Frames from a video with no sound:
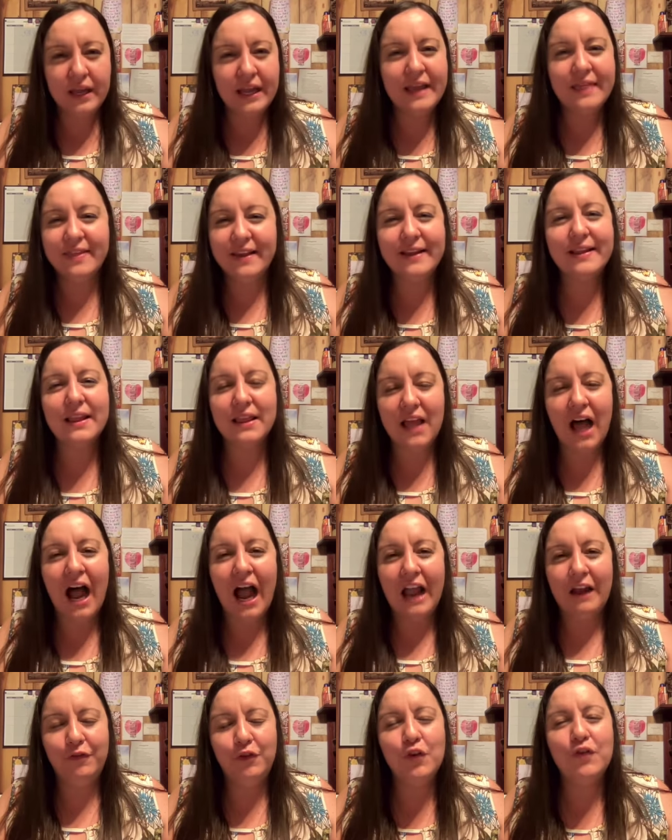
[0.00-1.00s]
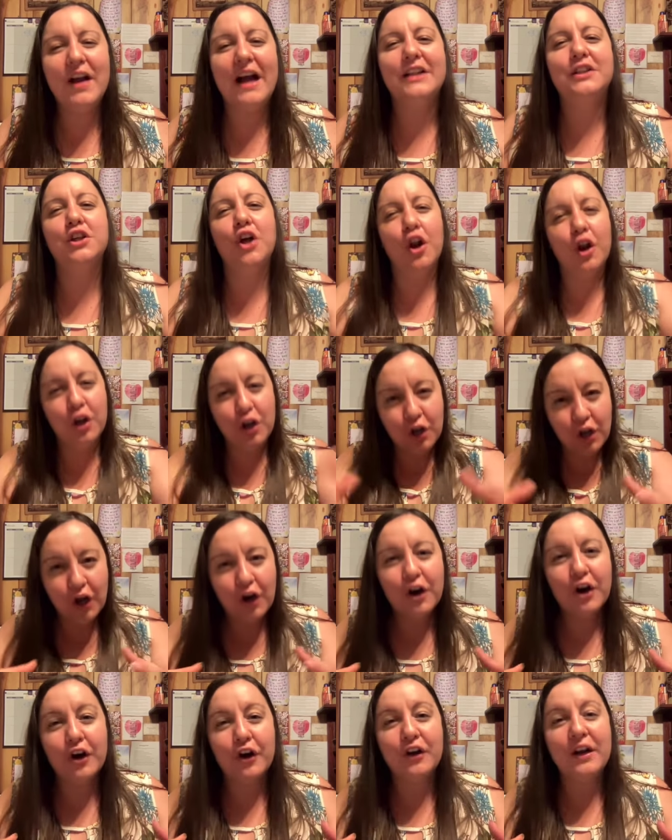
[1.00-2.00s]
in this life you got to
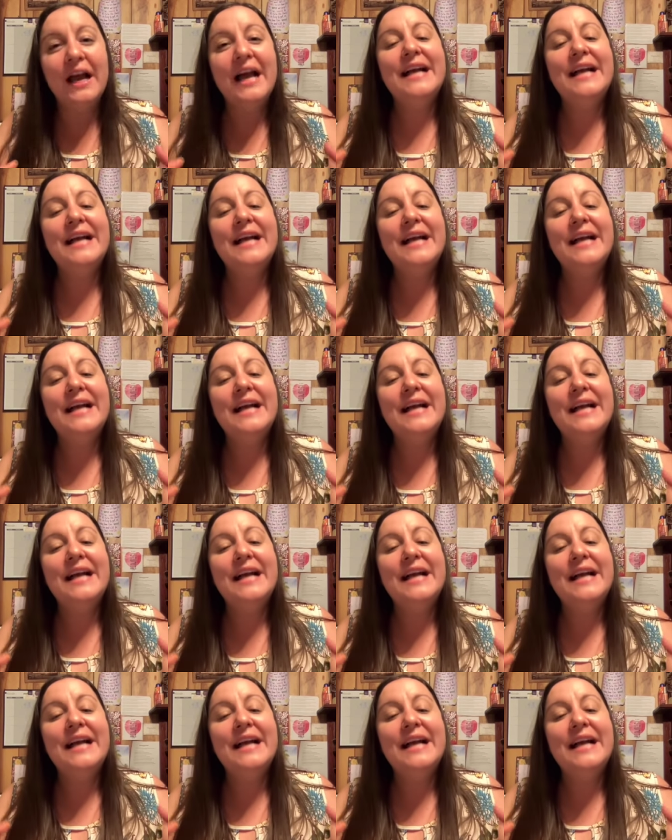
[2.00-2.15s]
learn